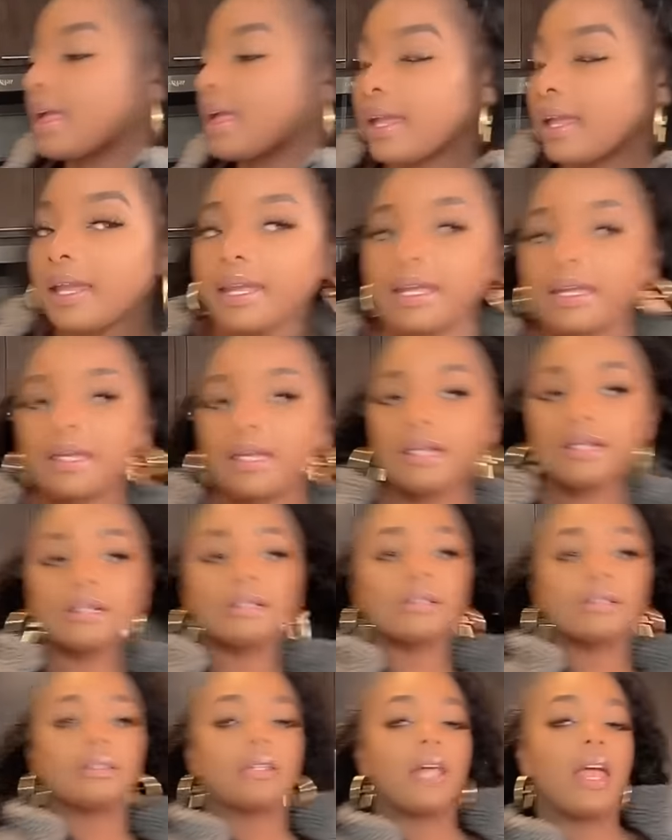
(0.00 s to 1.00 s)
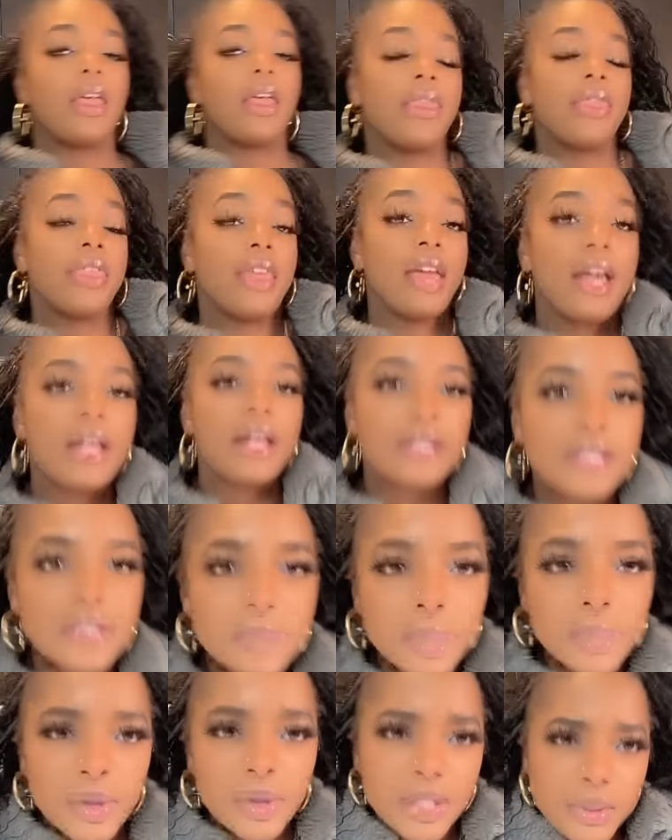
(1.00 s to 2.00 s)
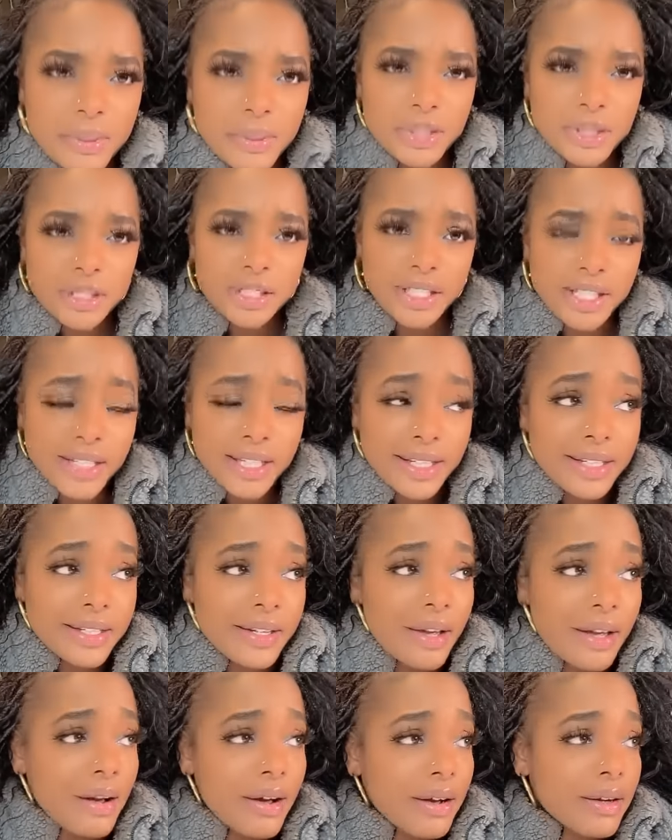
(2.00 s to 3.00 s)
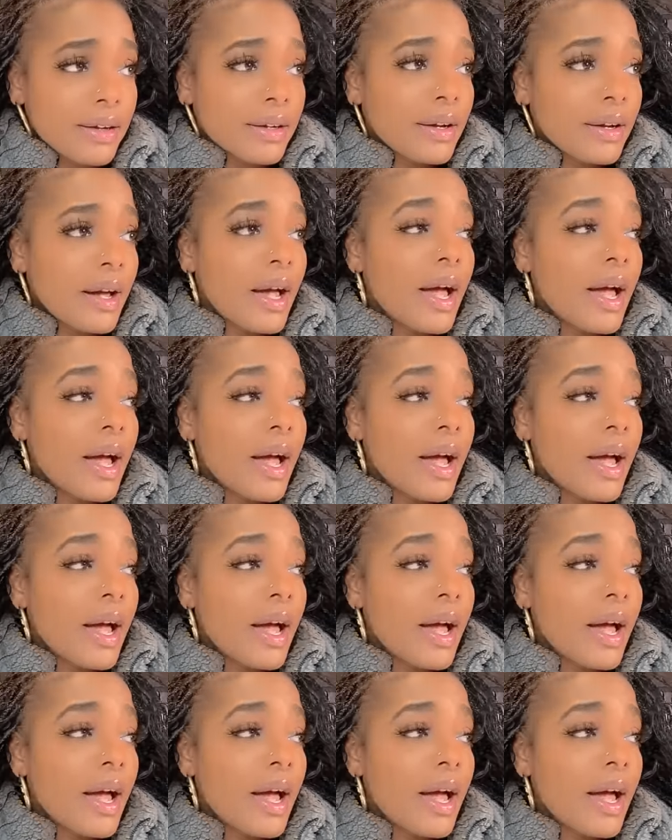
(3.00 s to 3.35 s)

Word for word: And that's pretty much it, y'all.